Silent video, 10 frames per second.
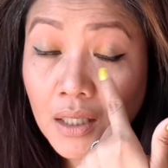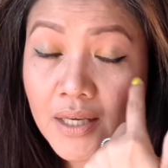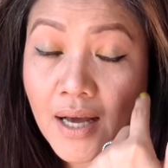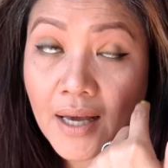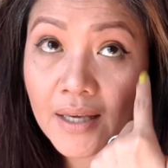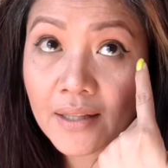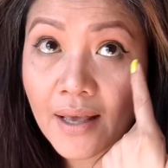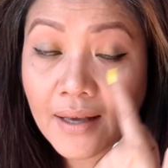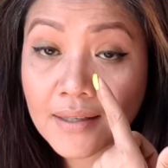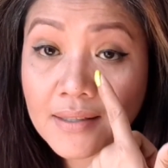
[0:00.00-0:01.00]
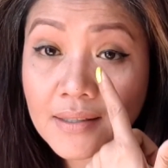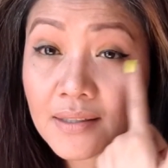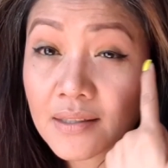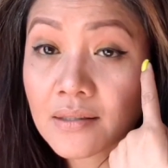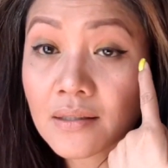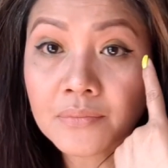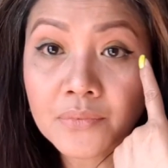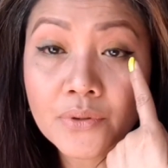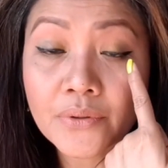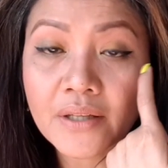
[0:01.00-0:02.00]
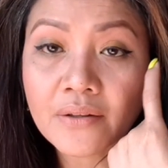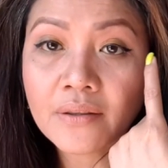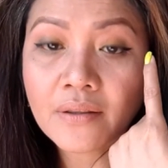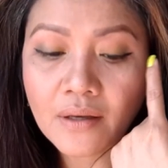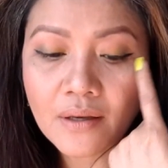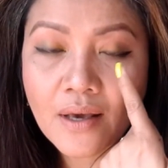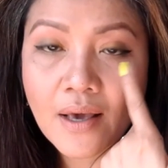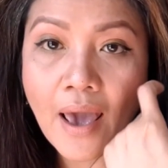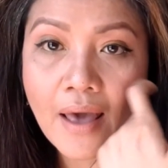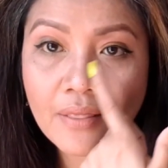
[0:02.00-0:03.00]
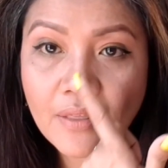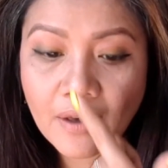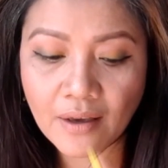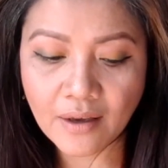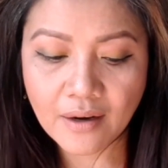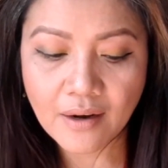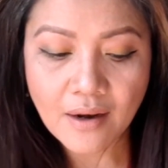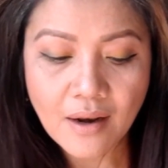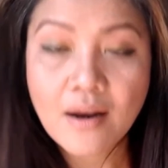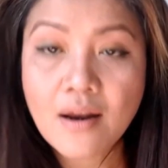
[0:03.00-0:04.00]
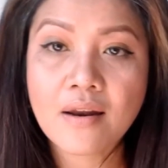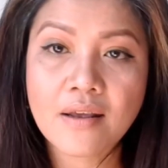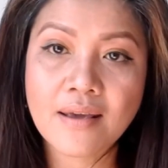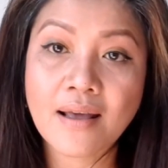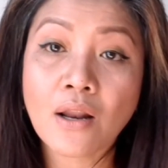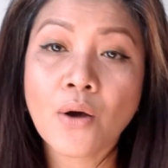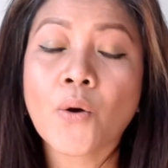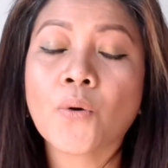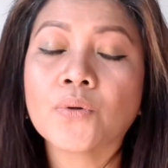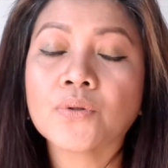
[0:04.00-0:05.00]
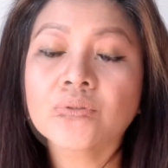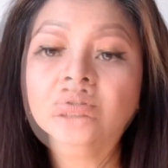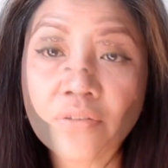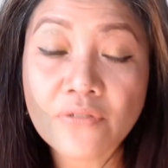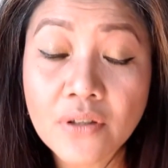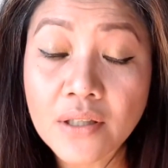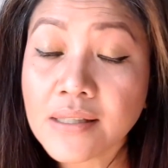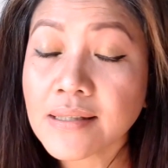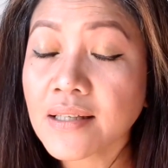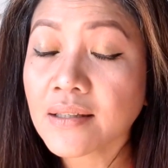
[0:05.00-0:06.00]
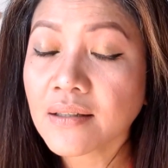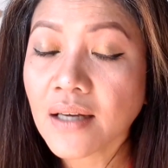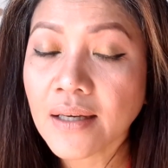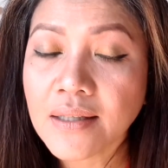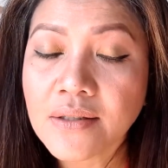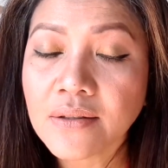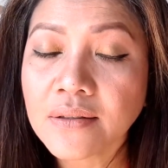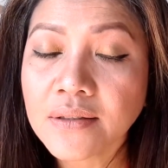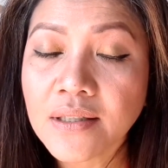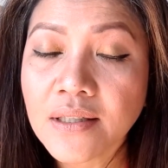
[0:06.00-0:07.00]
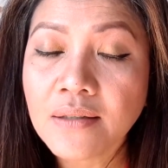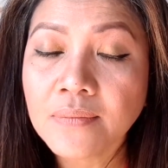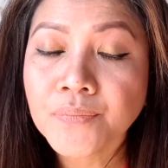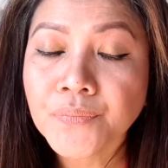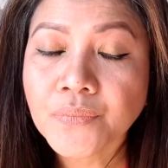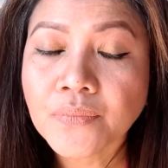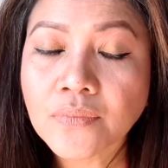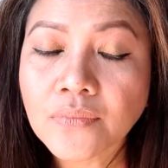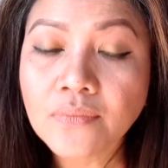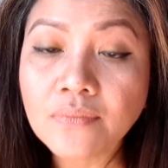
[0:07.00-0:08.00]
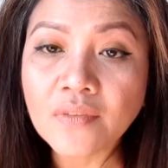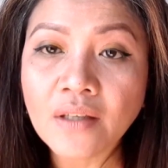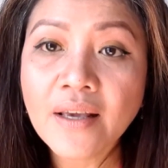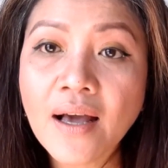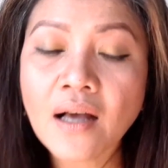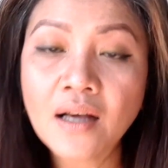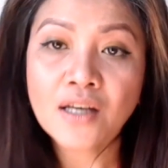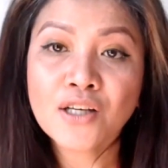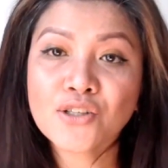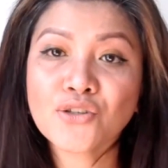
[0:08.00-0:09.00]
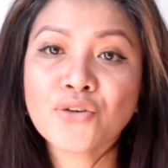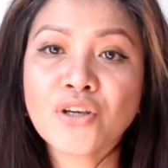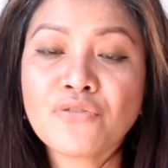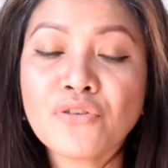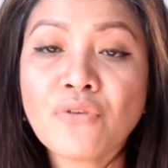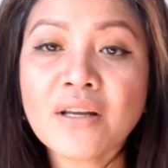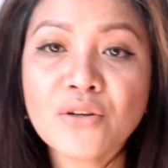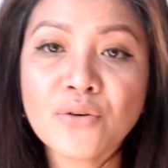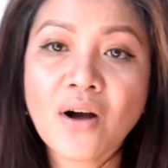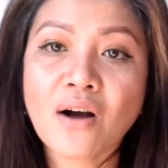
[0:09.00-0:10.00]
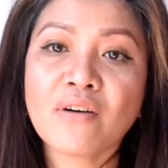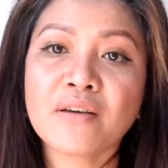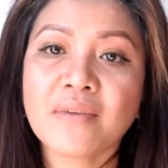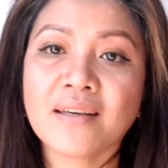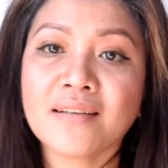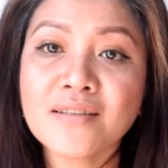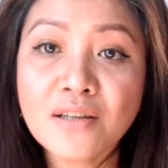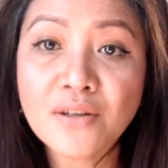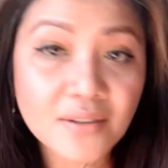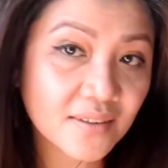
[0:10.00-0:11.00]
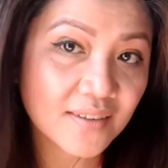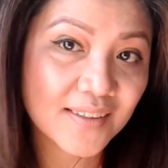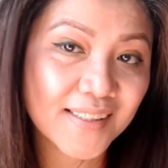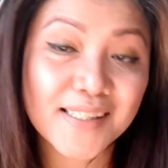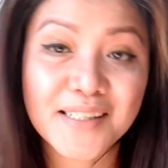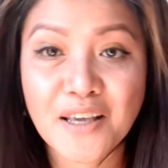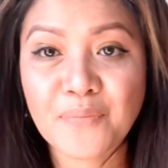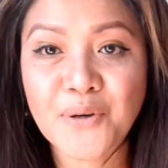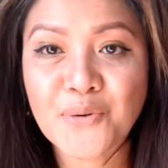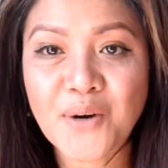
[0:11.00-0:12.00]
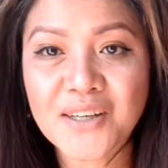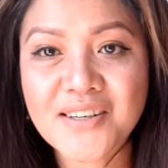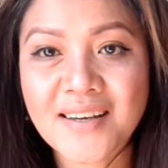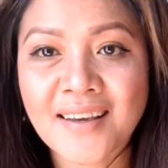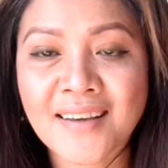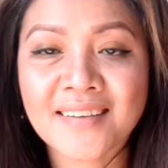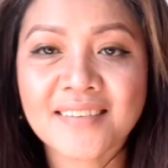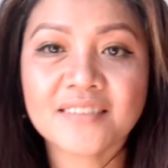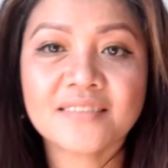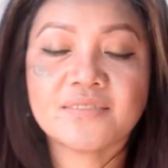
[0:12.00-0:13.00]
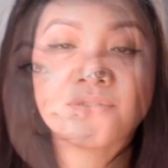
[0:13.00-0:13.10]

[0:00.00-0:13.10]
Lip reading: Yeah, it has this green and then yellow. So I don't know if you can see it, guys. So see. Yeah, so if you want to know how I made this look, just keep on watching.